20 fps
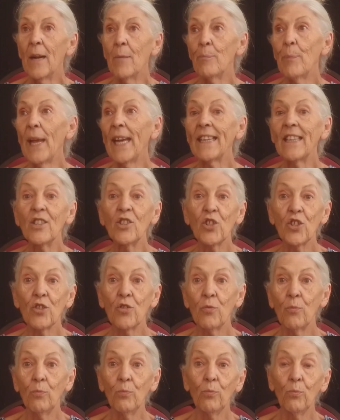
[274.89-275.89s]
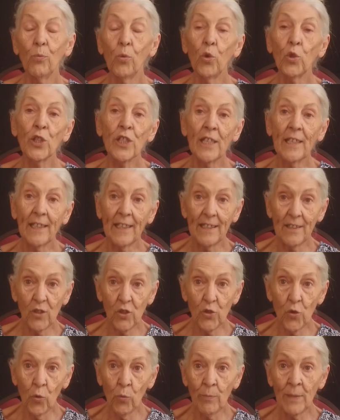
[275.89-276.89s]
packaged water
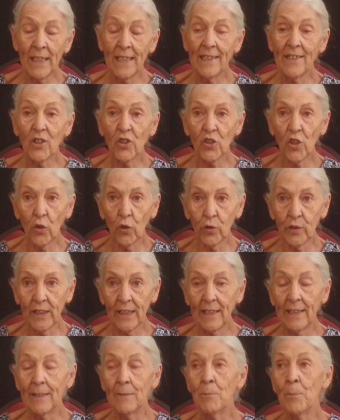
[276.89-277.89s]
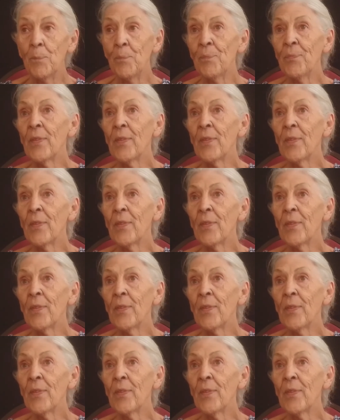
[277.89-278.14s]
is normally sold in.